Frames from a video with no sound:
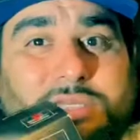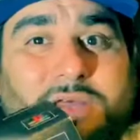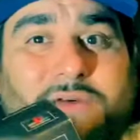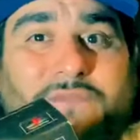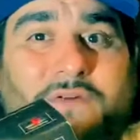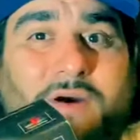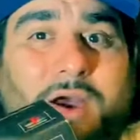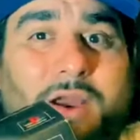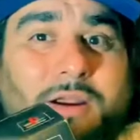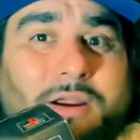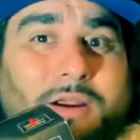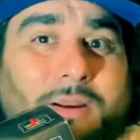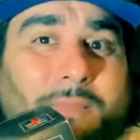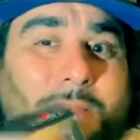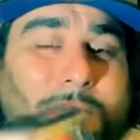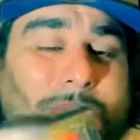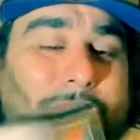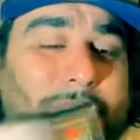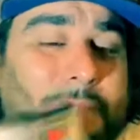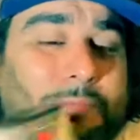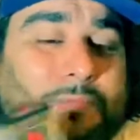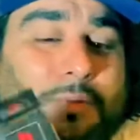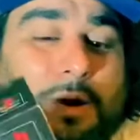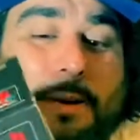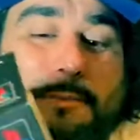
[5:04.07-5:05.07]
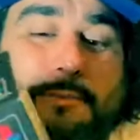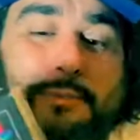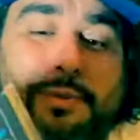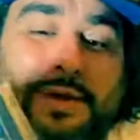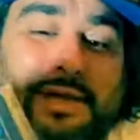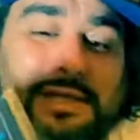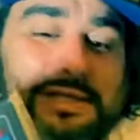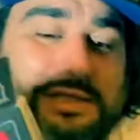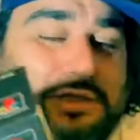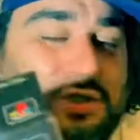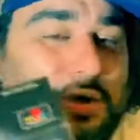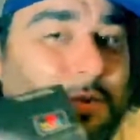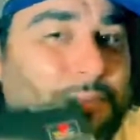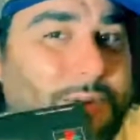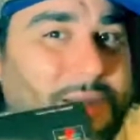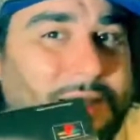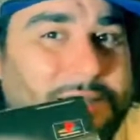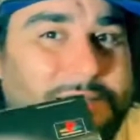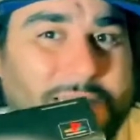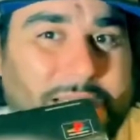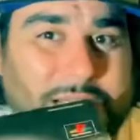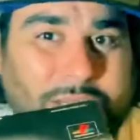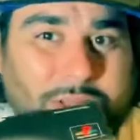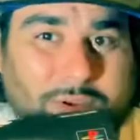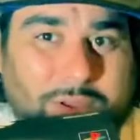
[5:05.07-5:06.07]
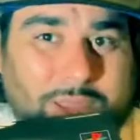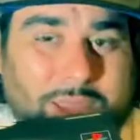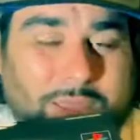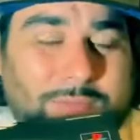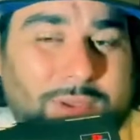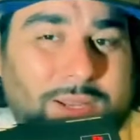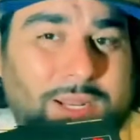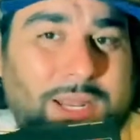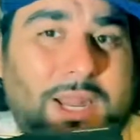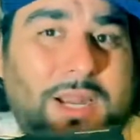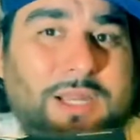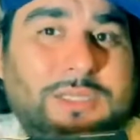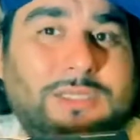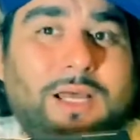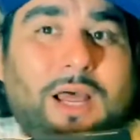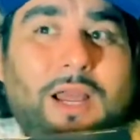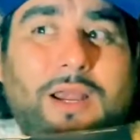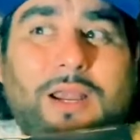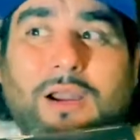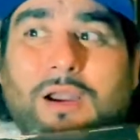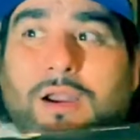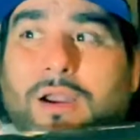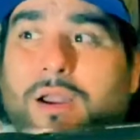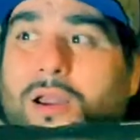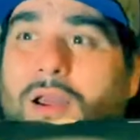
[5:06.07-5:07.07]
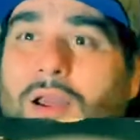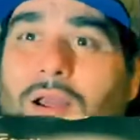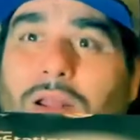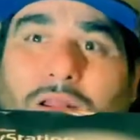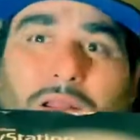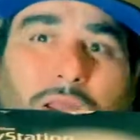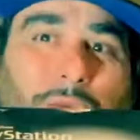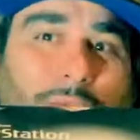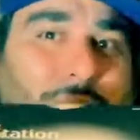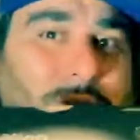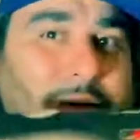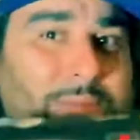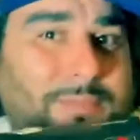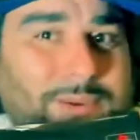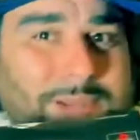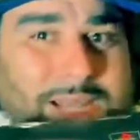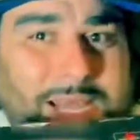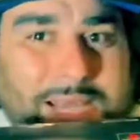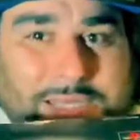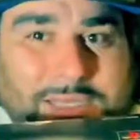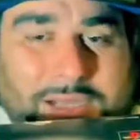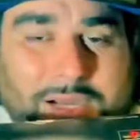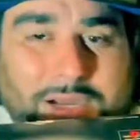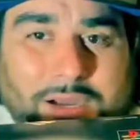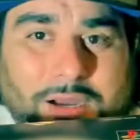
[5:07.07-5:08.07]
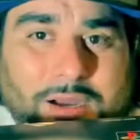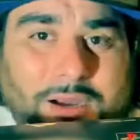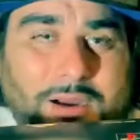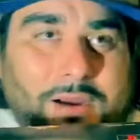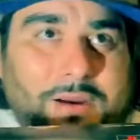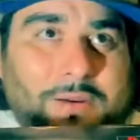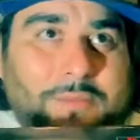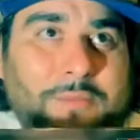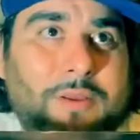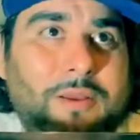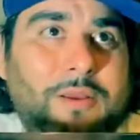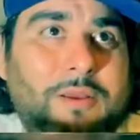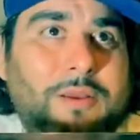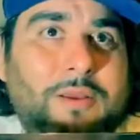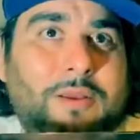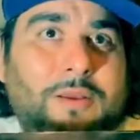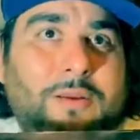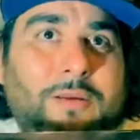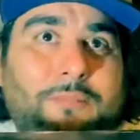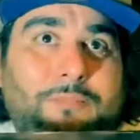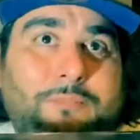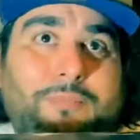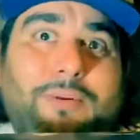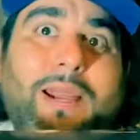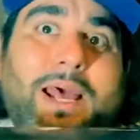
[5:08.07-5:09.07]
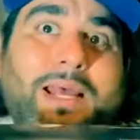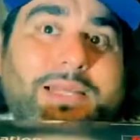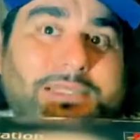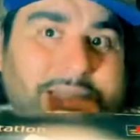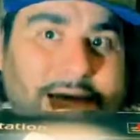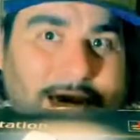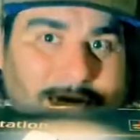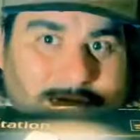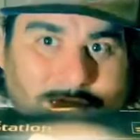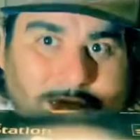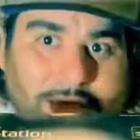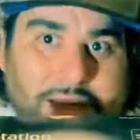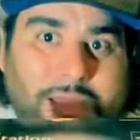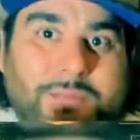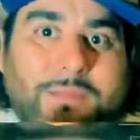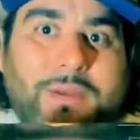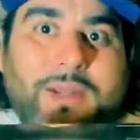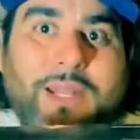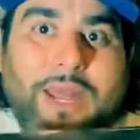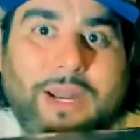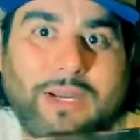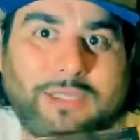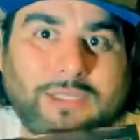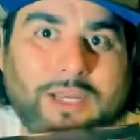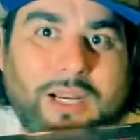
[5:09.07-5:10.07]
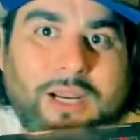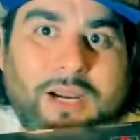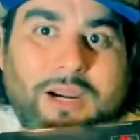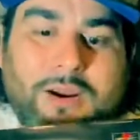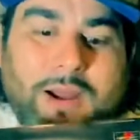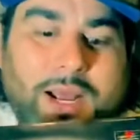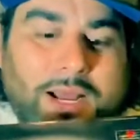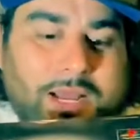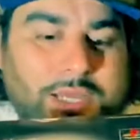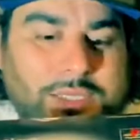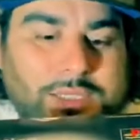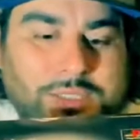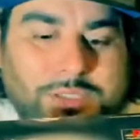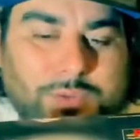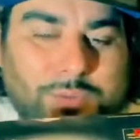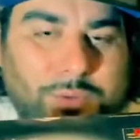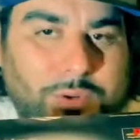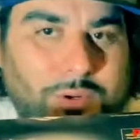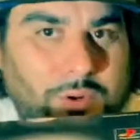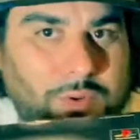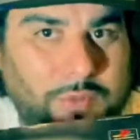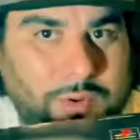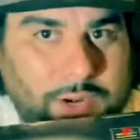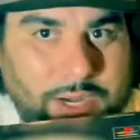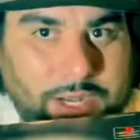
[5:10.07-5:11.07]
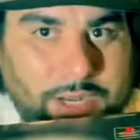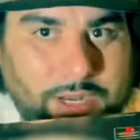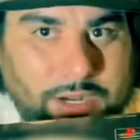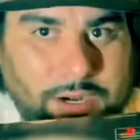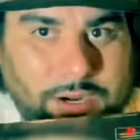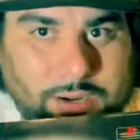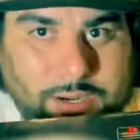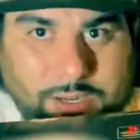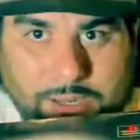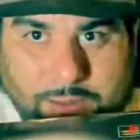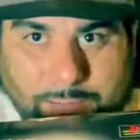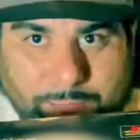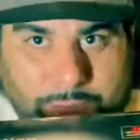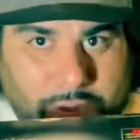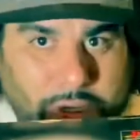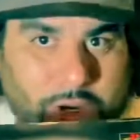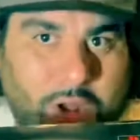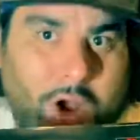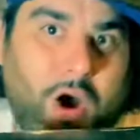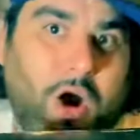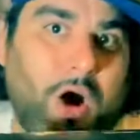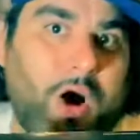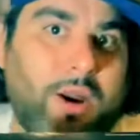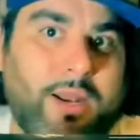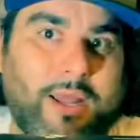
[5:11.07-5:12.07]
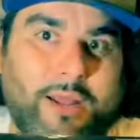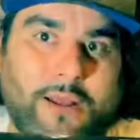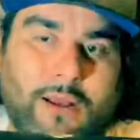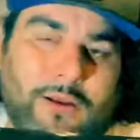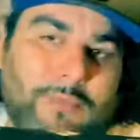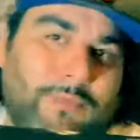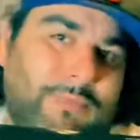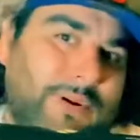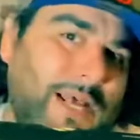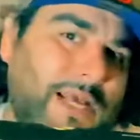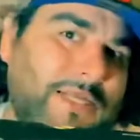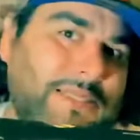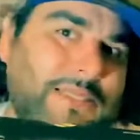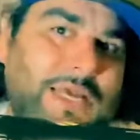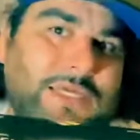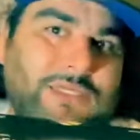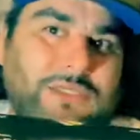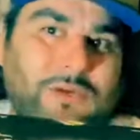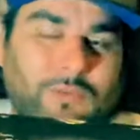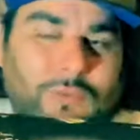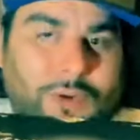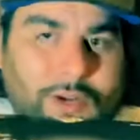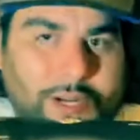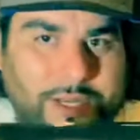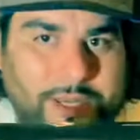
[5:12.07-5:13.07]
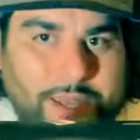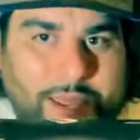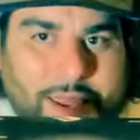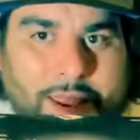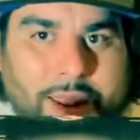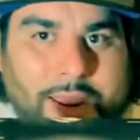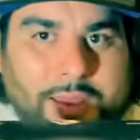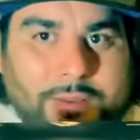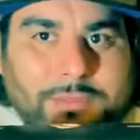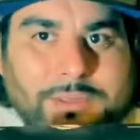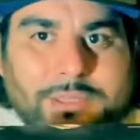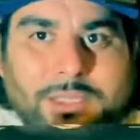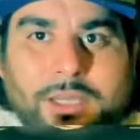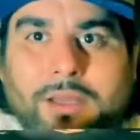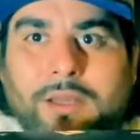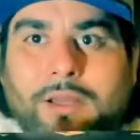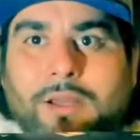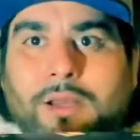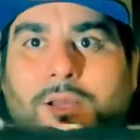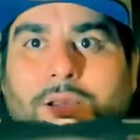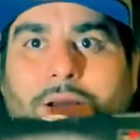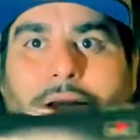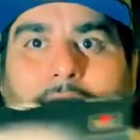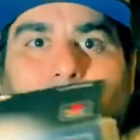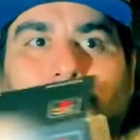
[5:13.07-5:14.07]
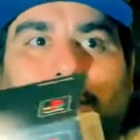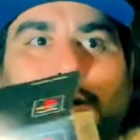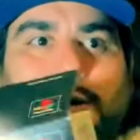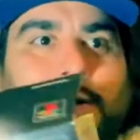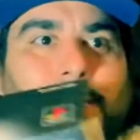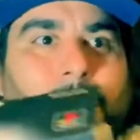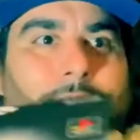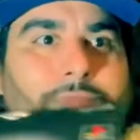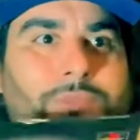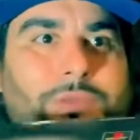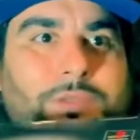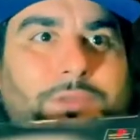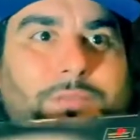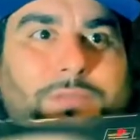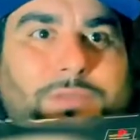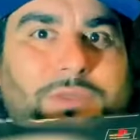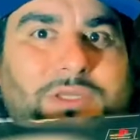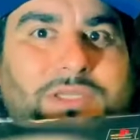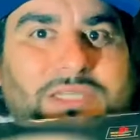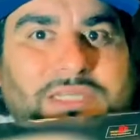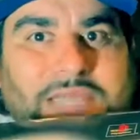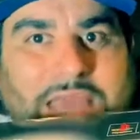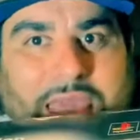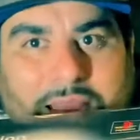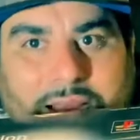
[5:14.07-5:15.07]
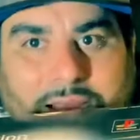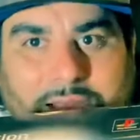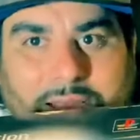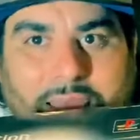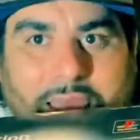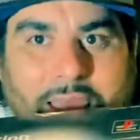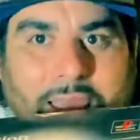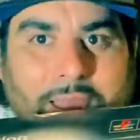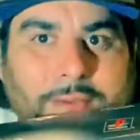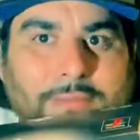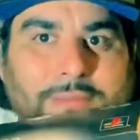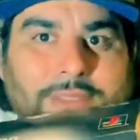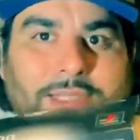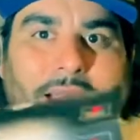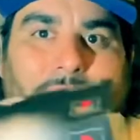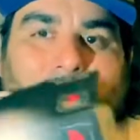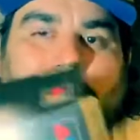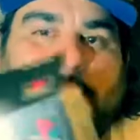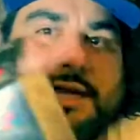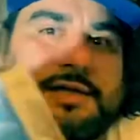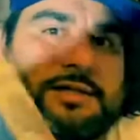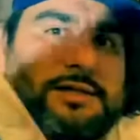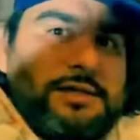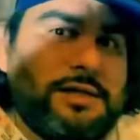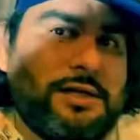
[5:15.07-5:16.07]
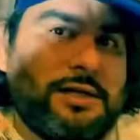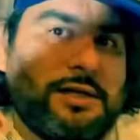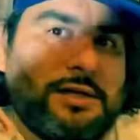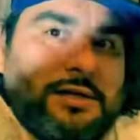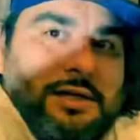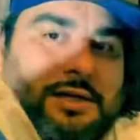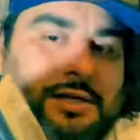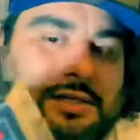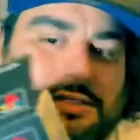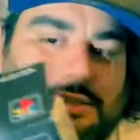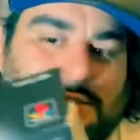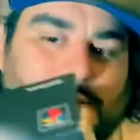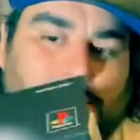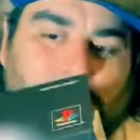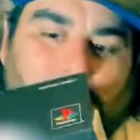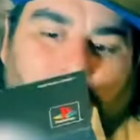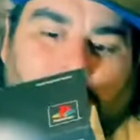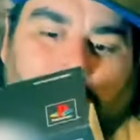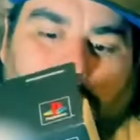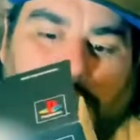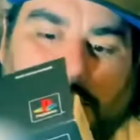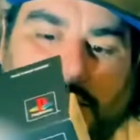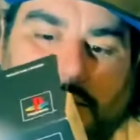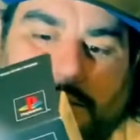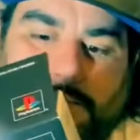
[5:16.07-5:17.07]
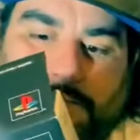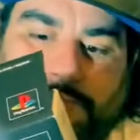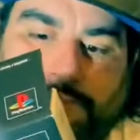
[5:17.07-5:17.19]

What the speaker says: on here. I mean, people are putting Super Nintendo emulators on here. They're putting PlayStation emulators on here. I guess there's one already in there. They're putting all the PlayStation 1 games, Sega games, and I guess the